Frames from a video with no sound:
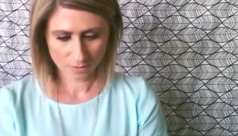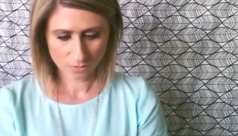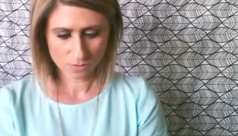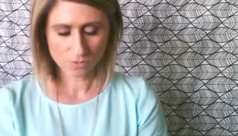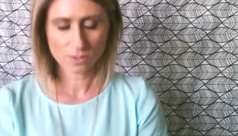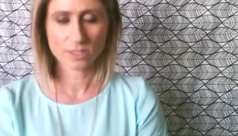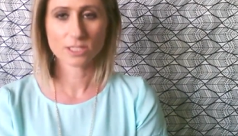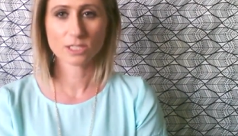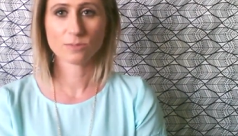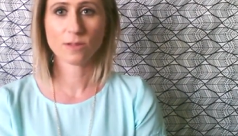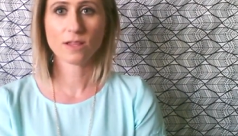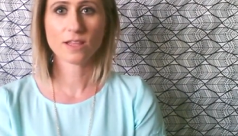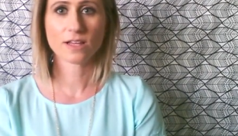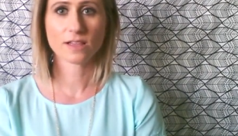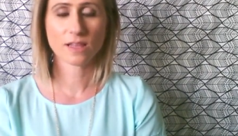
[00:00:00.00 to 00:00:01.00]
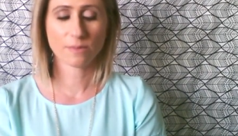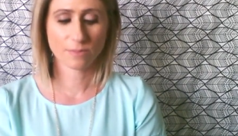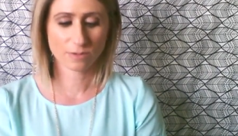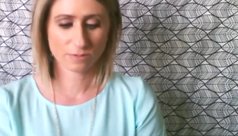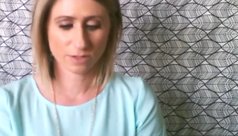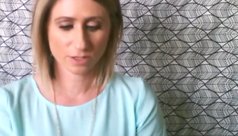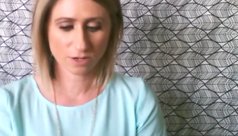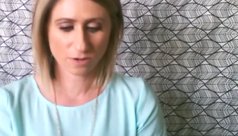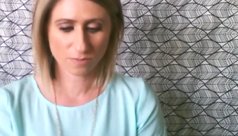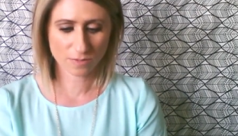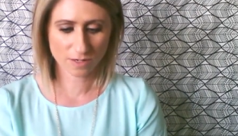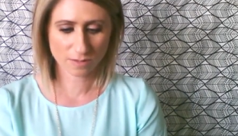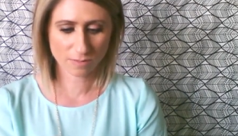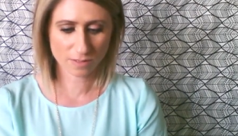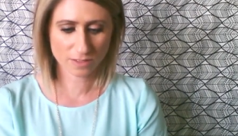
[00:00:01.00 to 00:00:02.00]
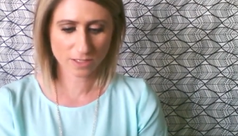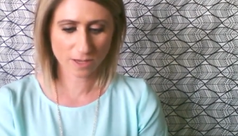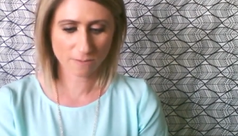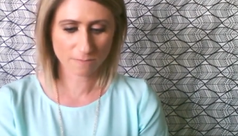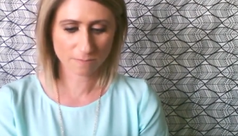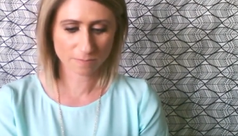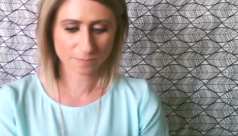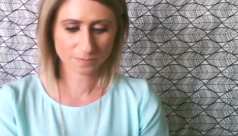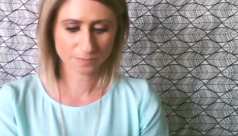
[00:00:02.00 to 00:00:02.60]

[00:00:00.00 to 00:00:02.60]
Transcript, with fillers: Ooh, they smell like lemon when you open it big time.